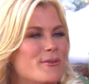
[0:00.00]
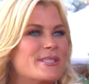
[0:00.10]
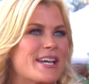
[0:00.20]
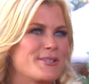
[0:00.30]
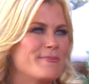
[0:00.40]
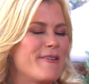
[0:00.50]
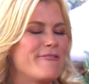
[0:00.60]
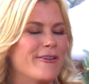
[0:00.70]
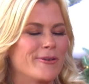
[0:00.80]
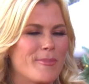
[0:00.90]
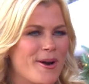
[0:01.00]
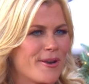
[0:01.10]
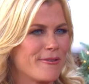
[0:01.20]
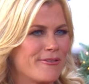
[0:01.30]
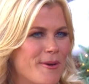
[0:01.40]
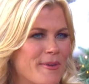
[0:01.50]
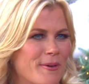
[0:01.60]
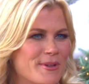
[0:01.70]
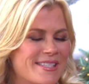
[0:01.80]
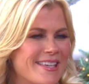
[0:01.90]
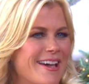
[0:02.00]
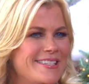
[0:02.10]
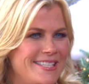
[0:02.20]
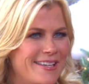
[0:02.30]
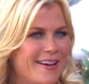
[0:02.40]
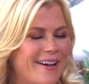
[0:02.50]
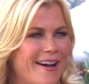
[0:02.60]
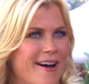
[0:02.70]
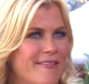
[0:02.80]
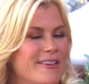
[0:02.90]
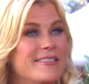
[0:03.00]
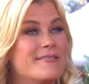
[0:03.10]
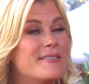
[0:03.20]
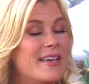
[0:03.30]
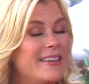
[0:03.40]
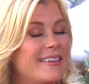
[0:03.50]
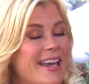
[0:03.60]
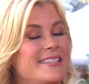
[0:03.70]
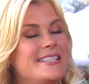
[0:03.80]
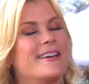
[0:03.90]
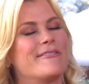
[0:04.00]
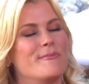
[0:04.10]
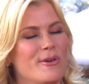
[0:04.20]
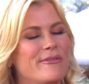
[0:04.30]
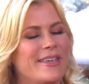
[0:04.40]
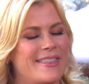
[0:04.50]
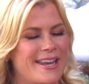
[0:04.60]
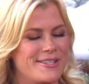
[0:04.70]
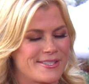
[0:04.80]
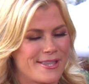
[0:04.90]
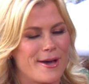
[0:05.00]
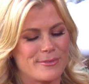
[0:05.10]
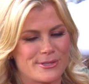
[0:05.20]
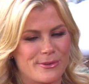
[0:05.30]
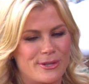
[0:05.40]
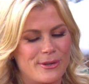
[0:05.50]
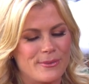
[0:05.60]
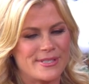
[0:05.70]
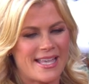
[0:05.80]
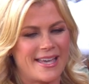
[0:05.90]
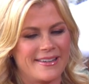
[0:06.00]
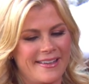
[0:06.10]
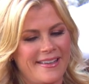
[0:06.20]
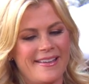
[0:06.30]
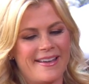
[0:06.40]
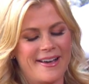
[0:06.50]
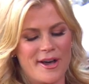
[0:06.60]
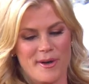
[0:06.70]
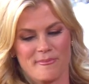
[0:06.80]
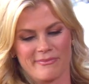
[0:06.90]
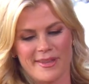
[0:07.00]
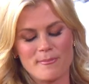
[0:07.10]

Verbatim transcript: It was actually my favorite part of the filming was the idea of and and the idea of the movie that I just thought was so cute was that um,